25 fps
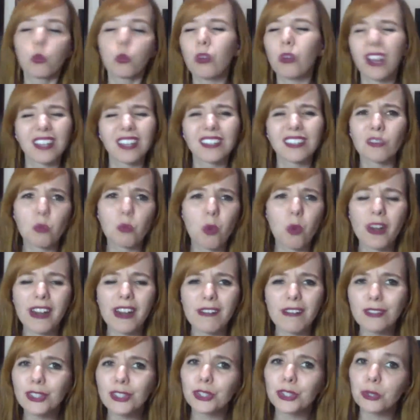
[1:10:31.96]

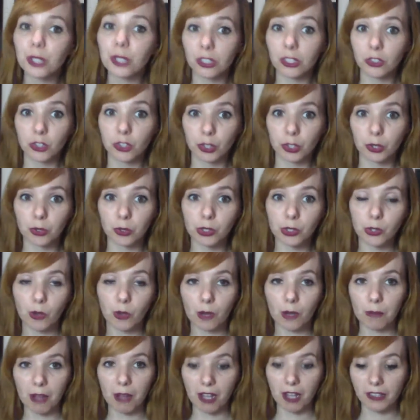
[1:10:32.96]
whatever you can do to
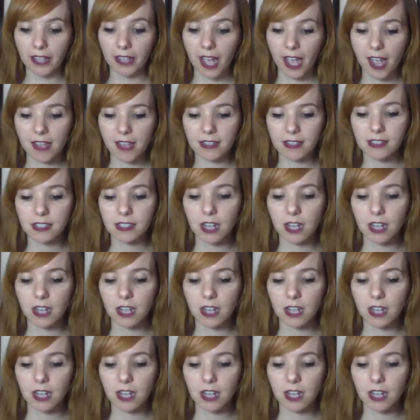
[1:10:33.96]
our podcast,